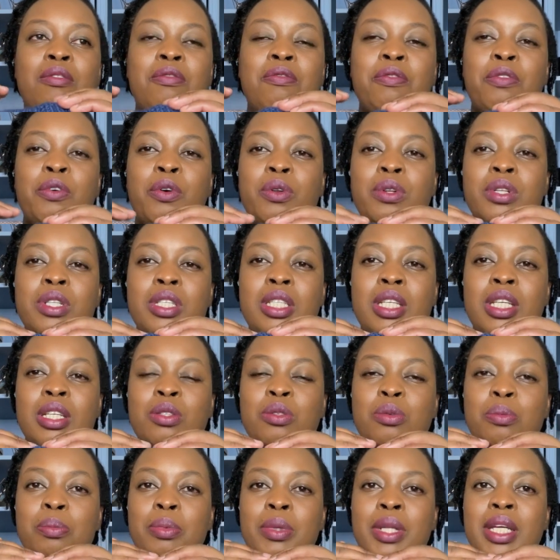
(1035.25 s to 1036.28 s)
falls
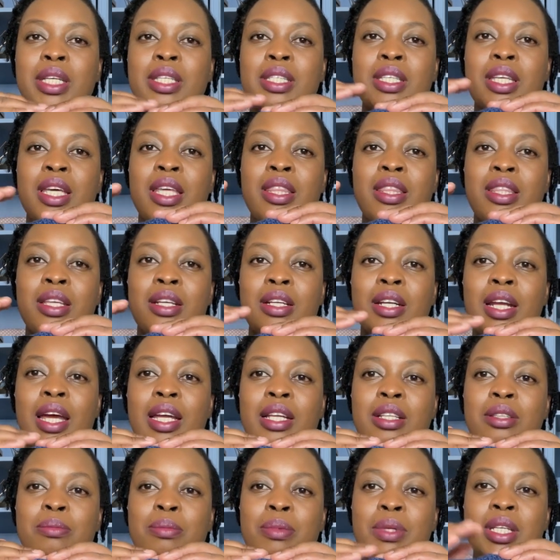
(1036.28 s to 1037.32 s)
into place at the
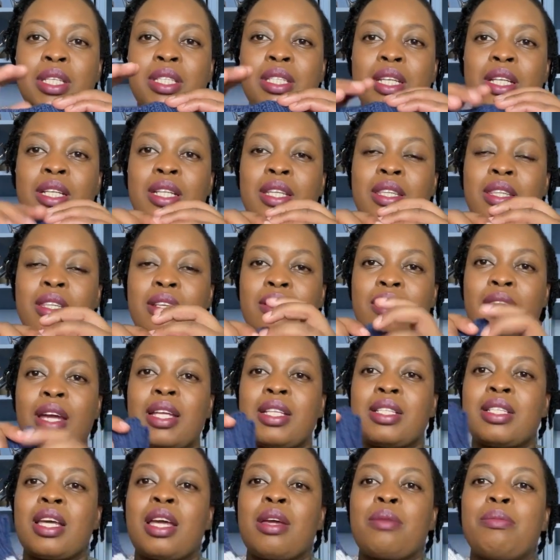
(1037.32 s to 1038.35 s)
right place and at the
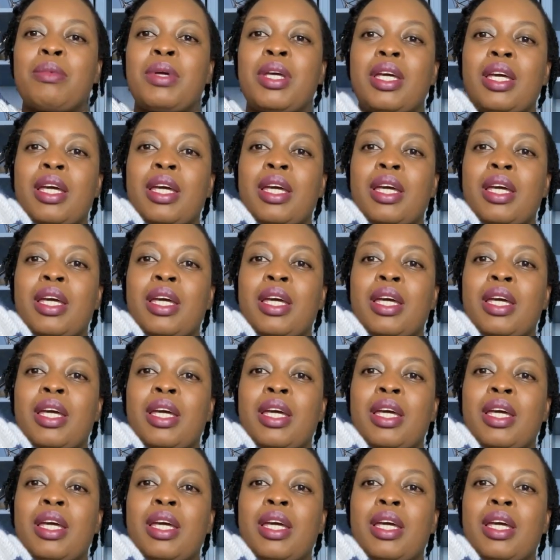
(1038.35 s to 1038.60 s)
right time.